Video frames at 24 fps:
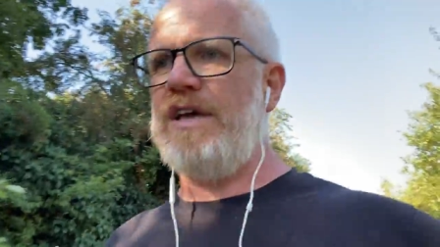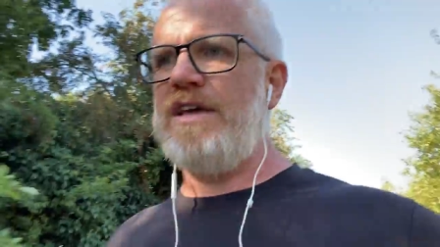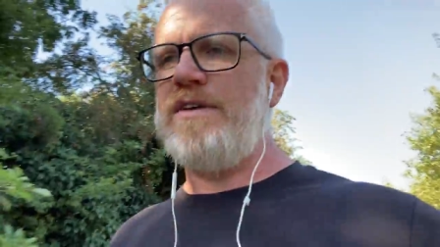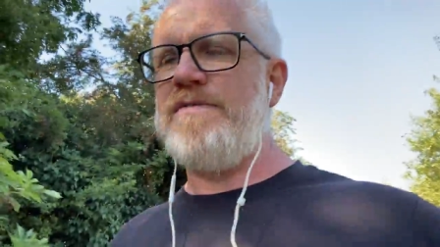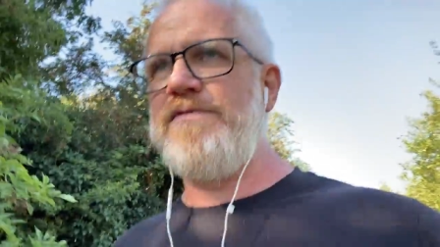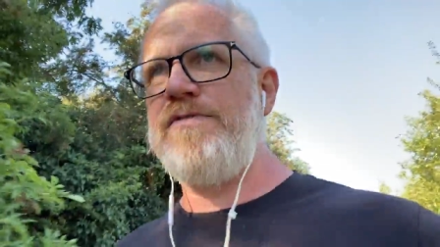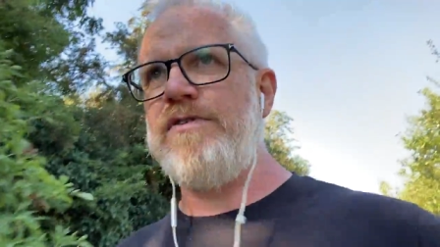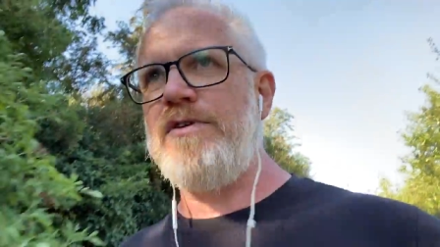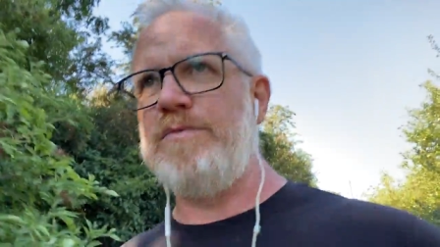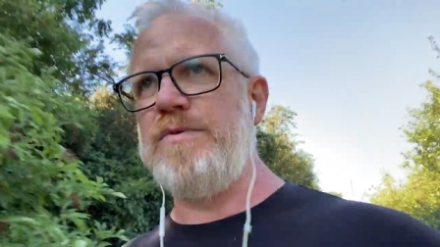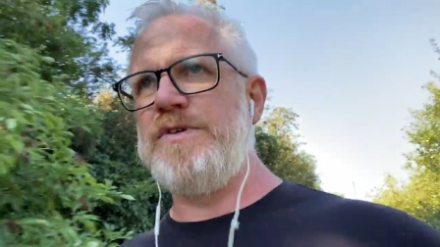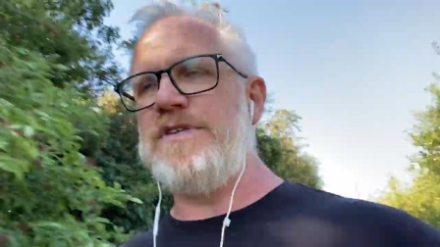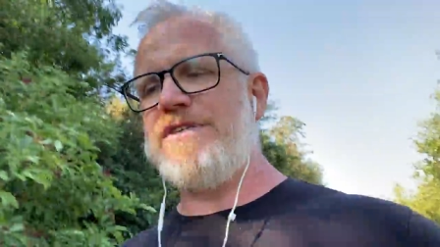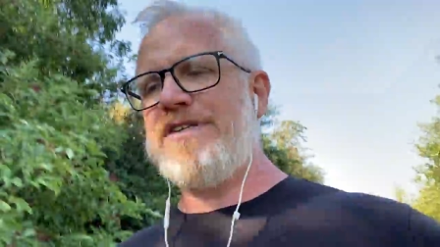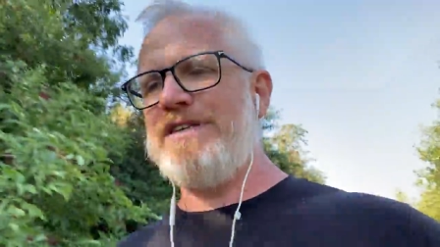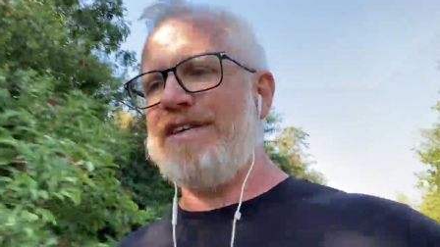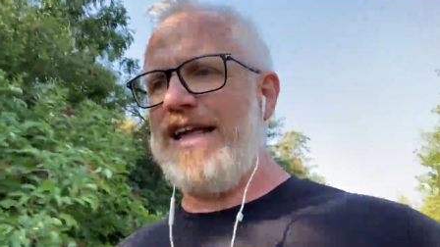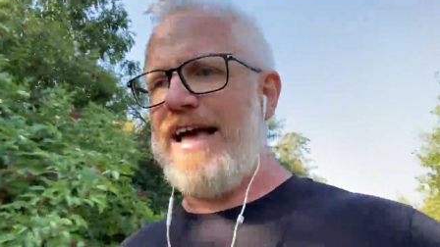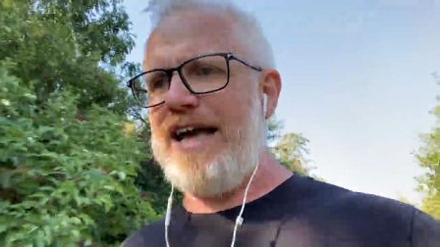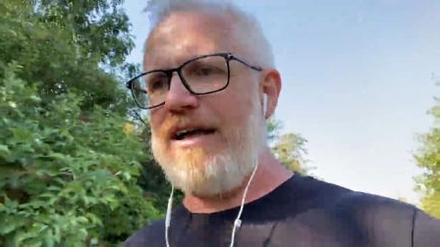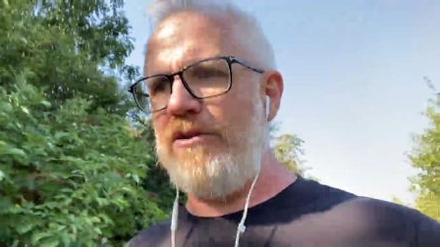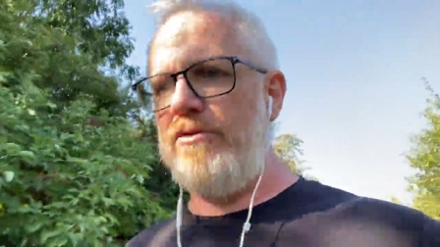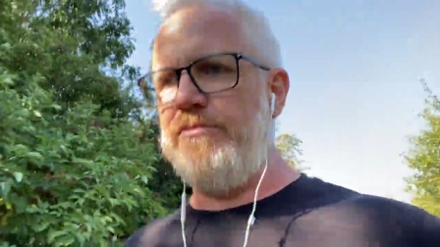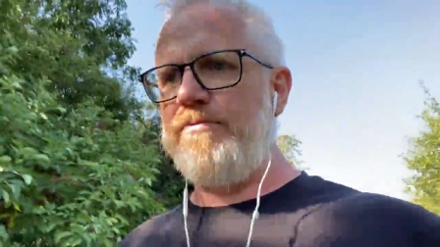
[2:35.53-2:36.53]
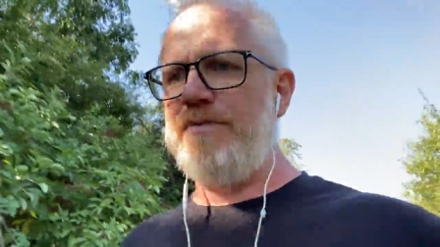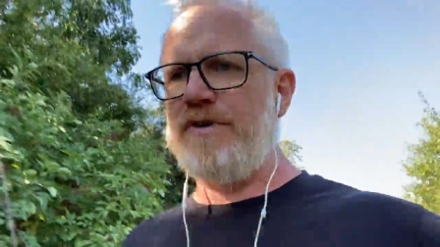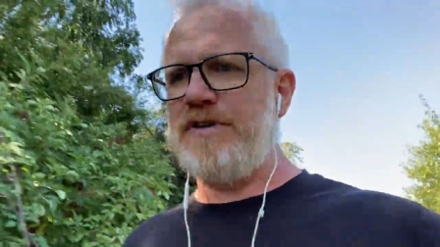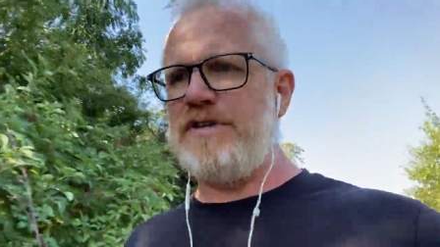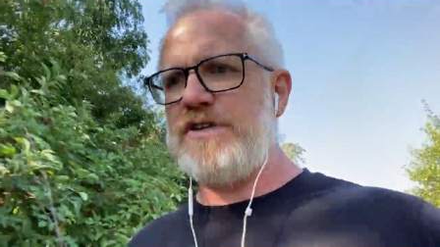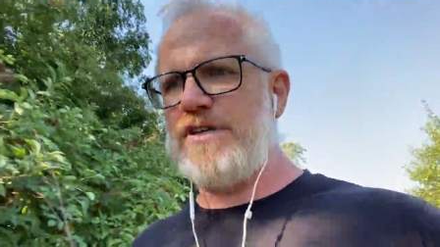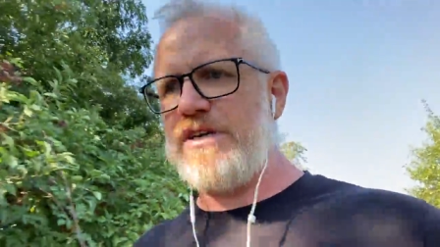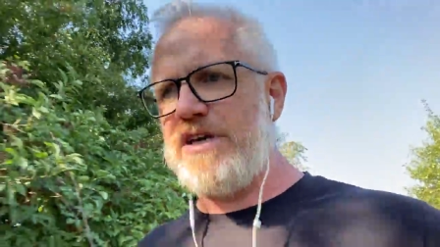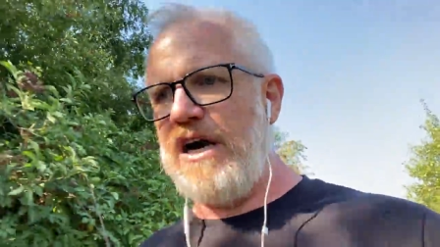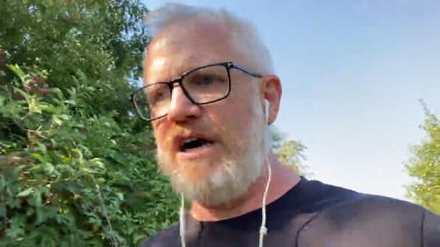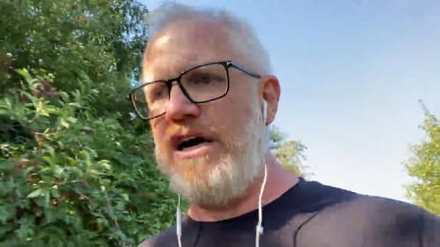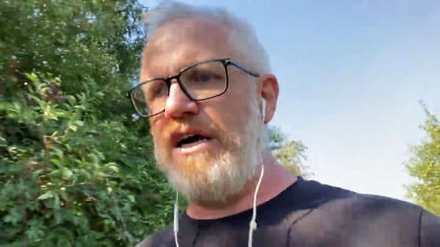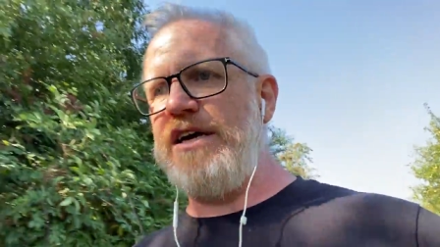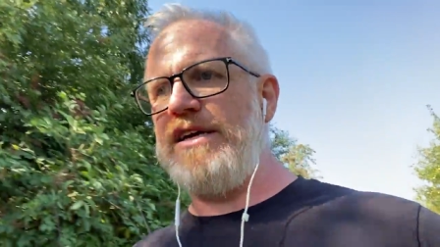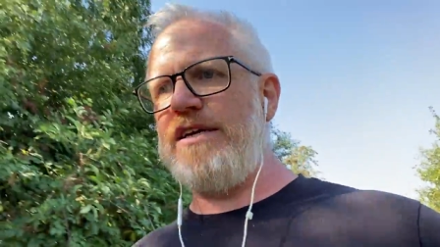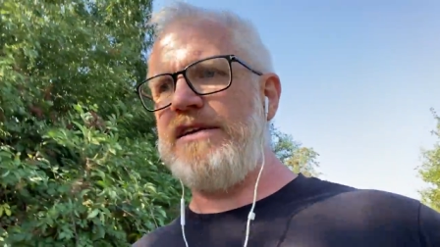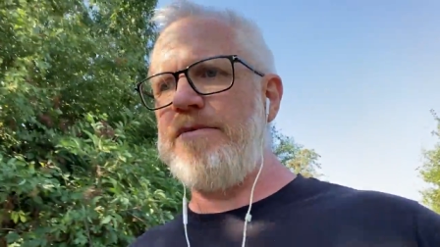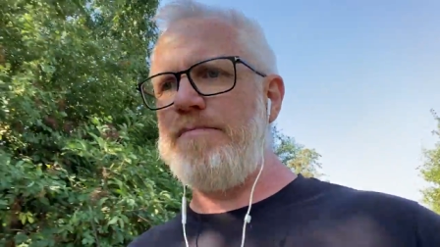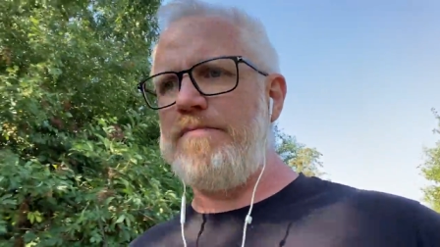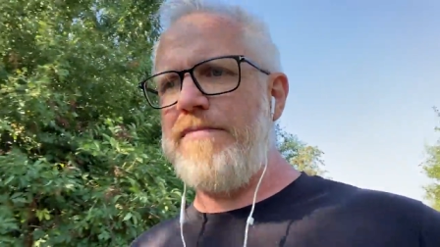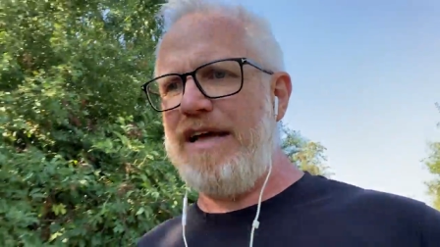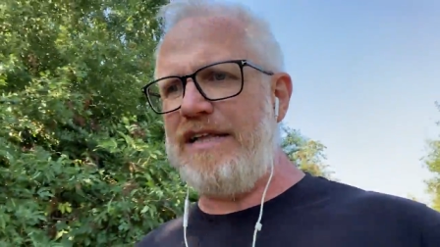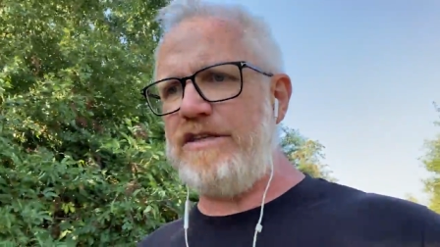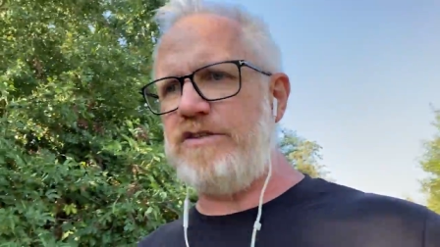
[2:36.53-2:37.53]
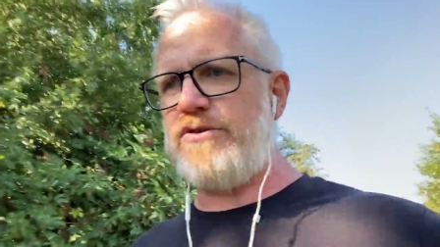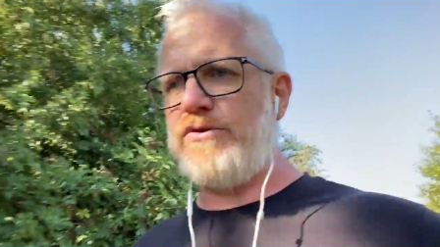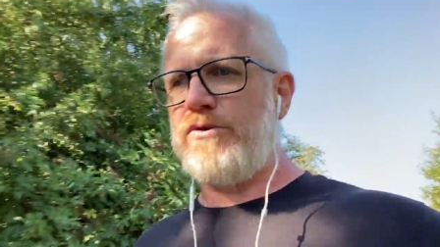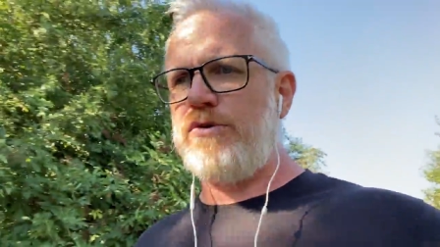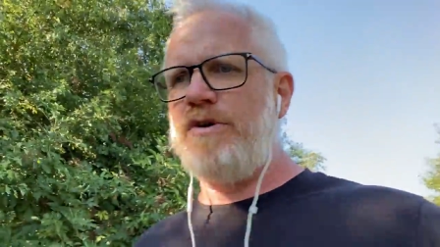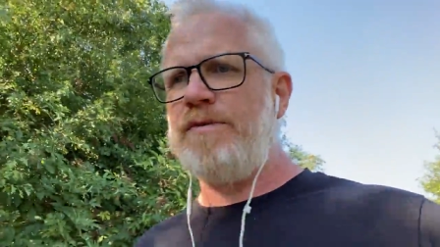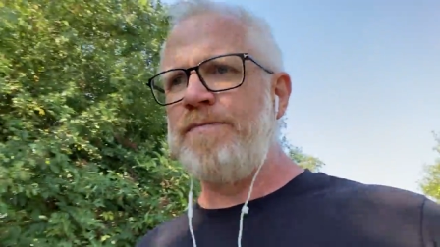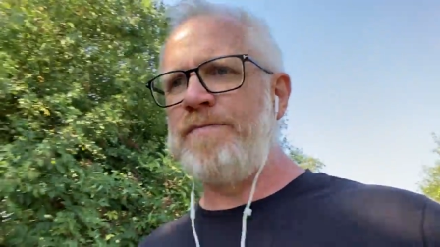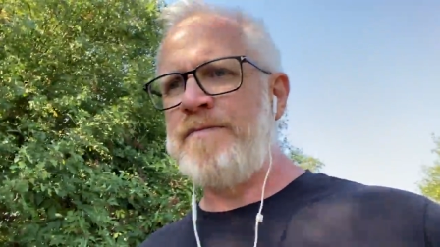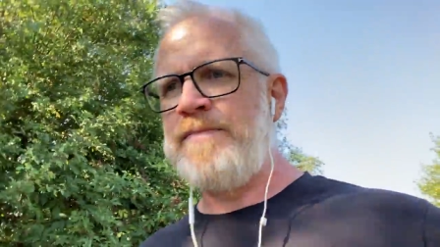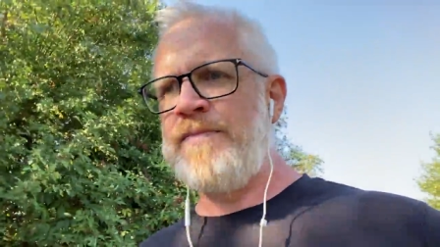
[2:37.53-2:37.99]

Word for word: influence and help and guide and mentor.